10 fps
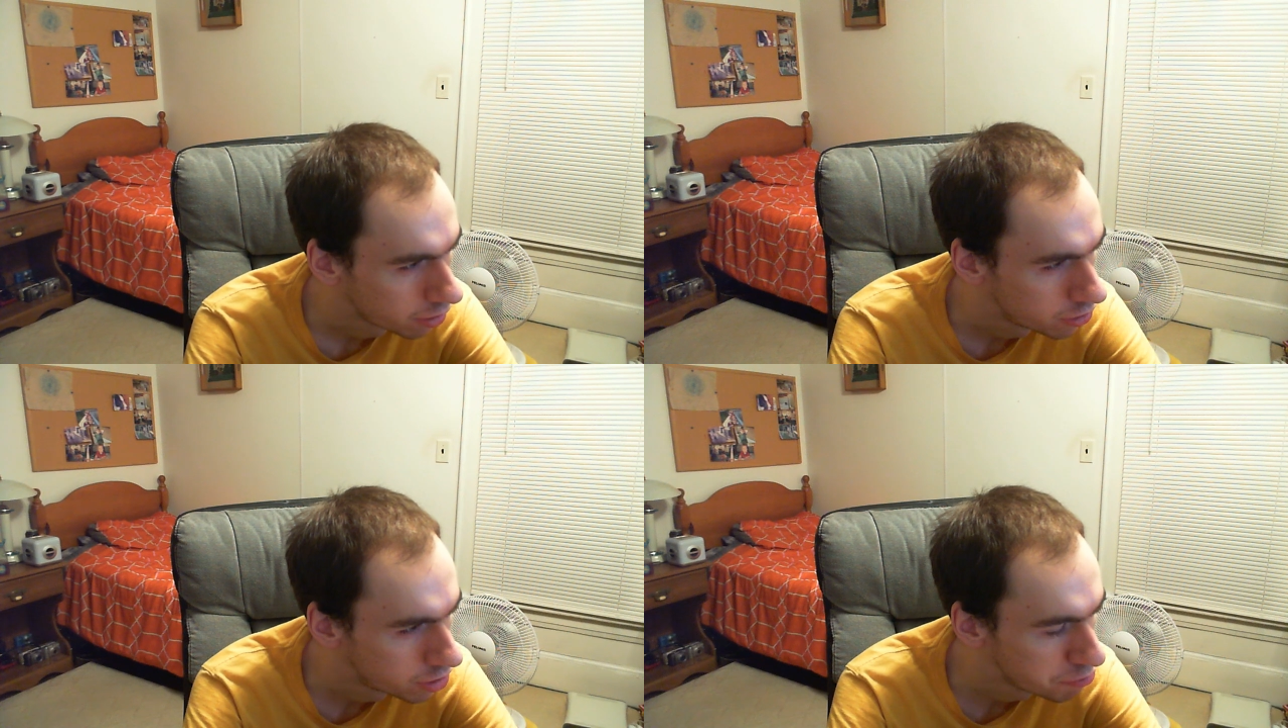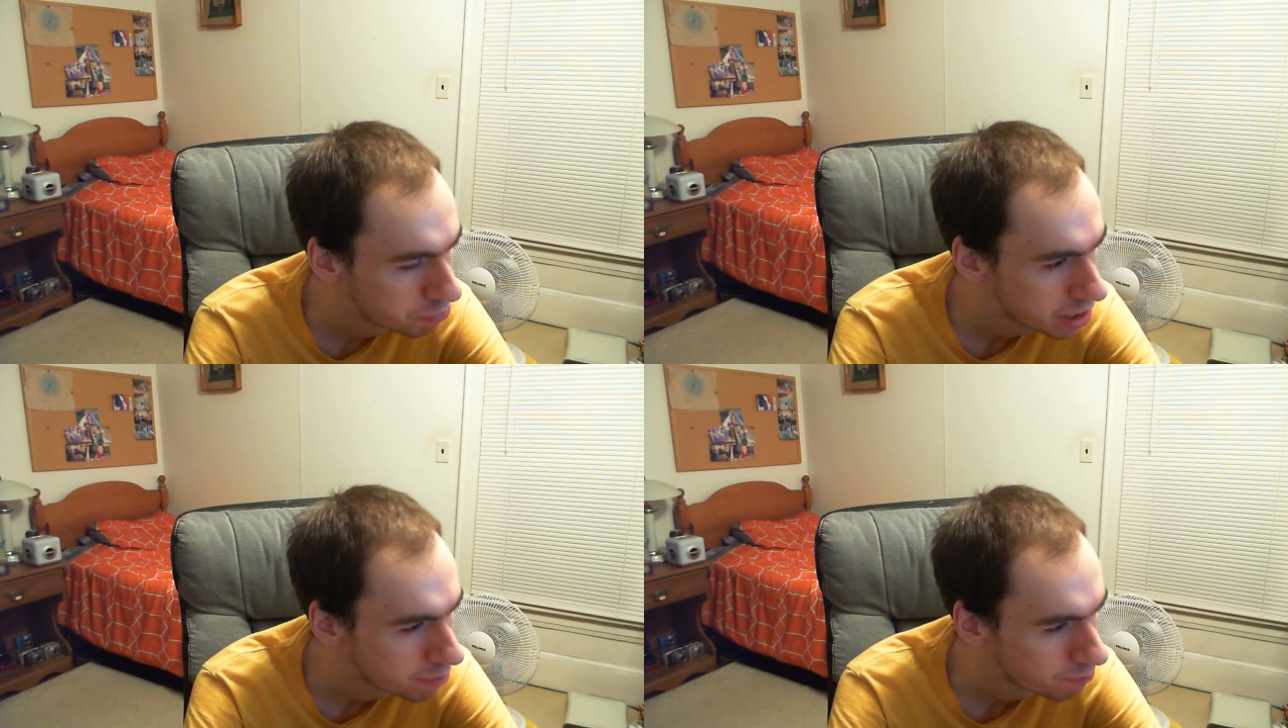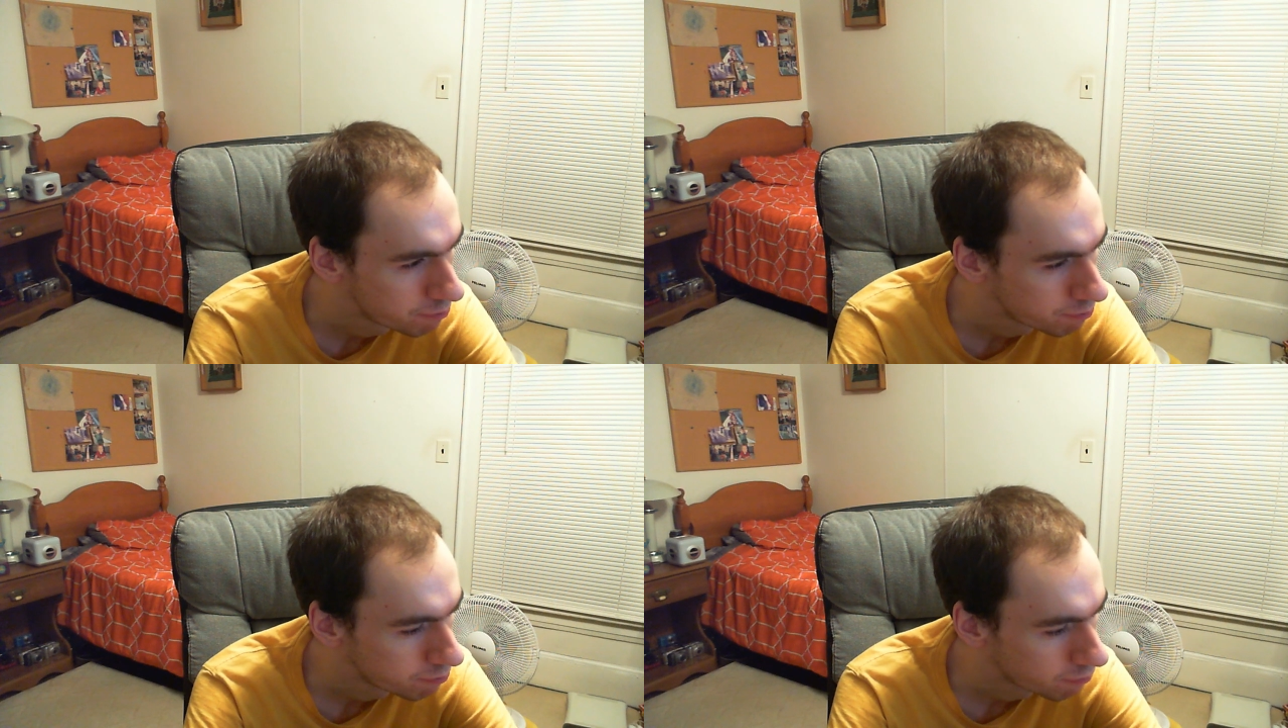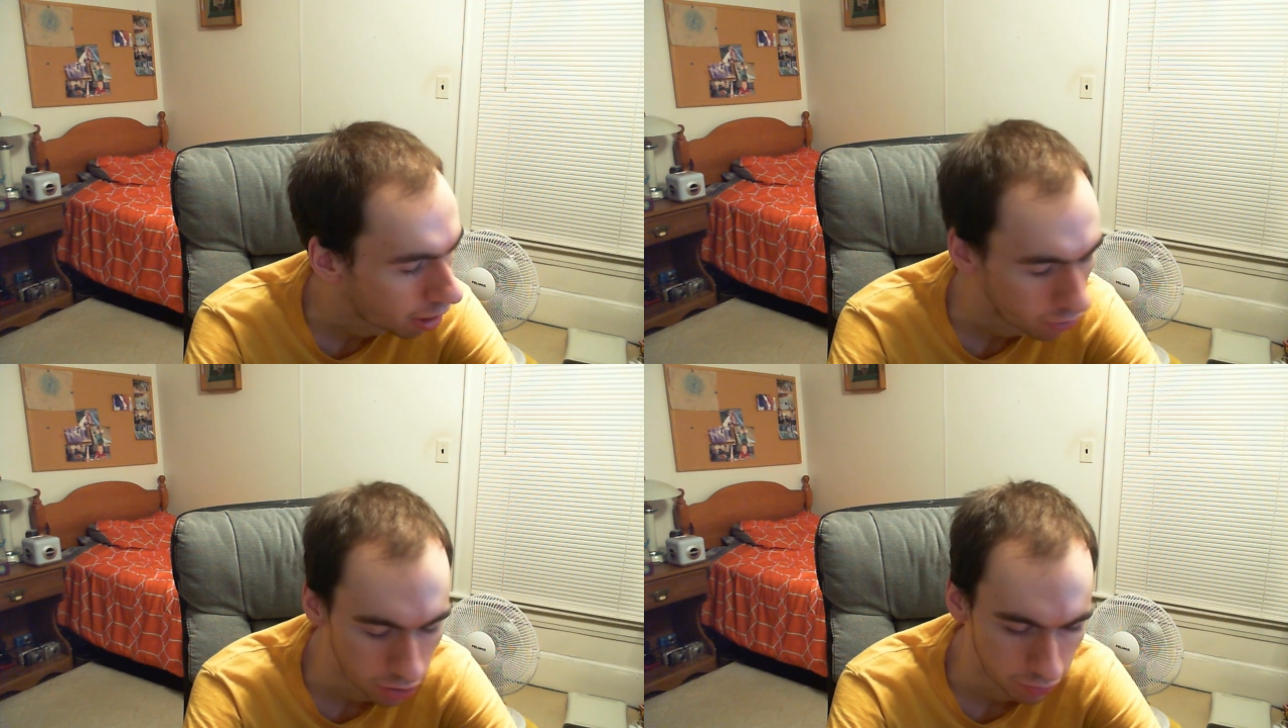Jim Beam. I
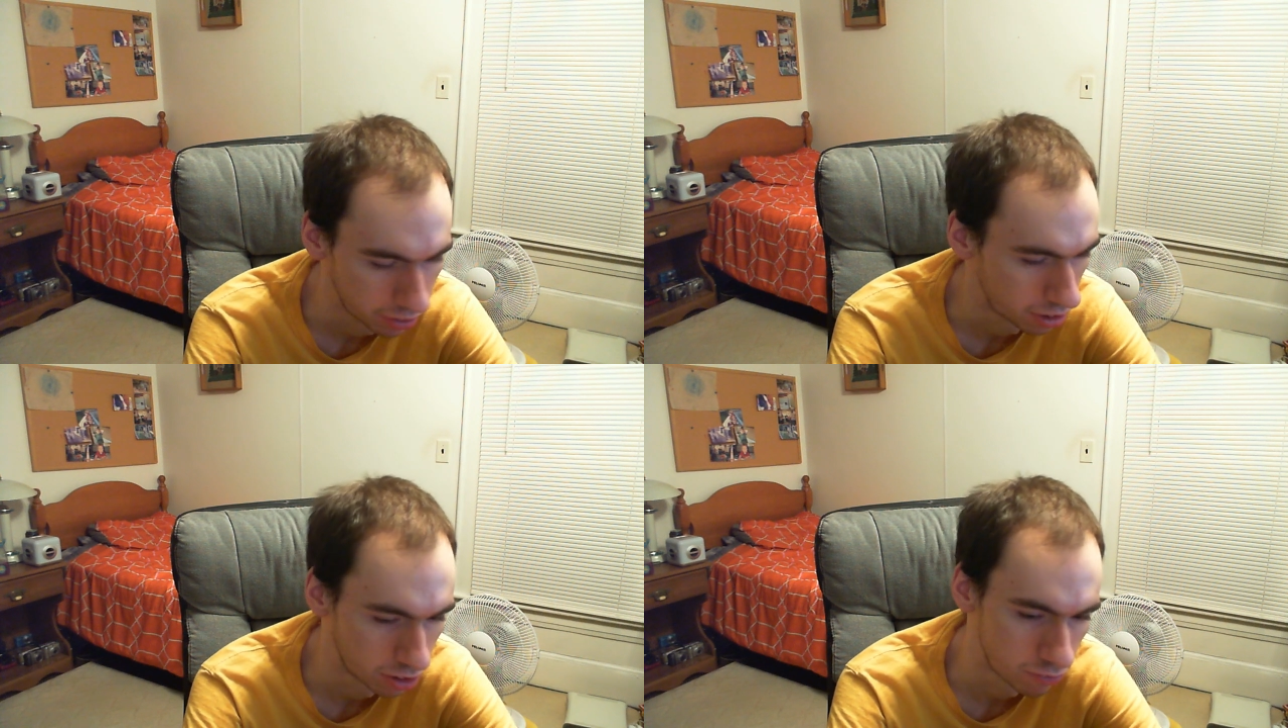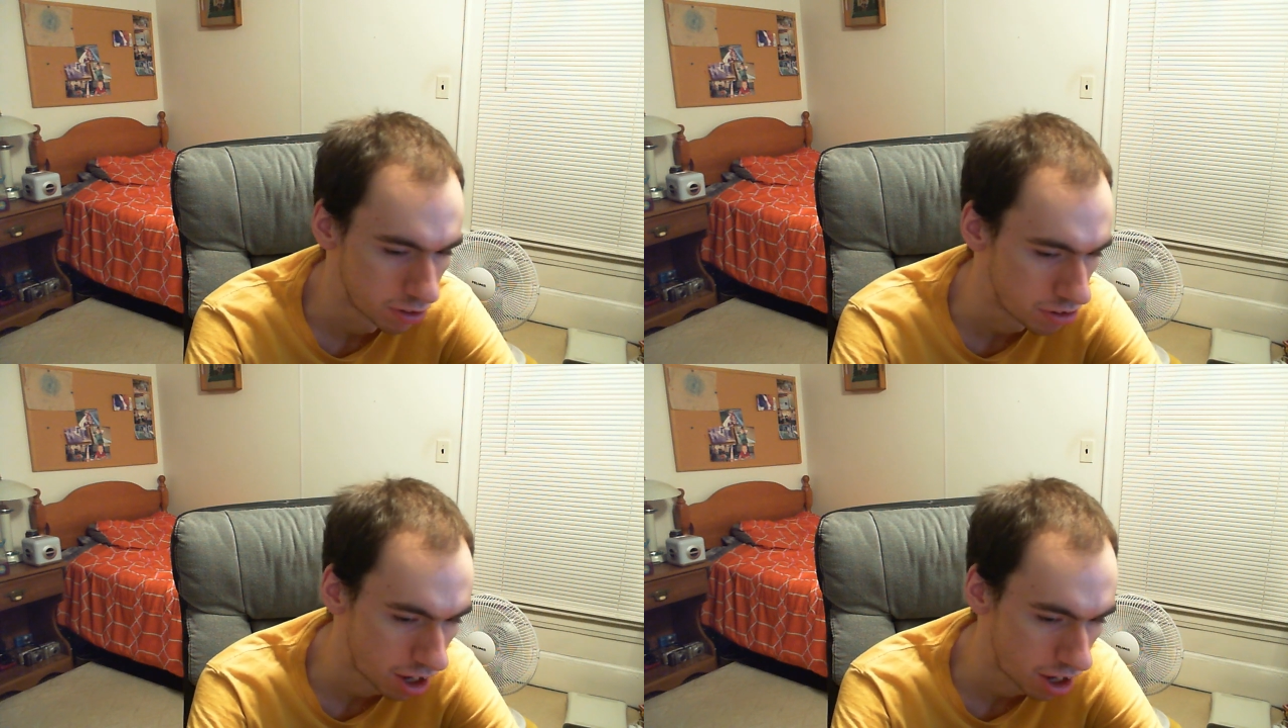don't know what the hell it was.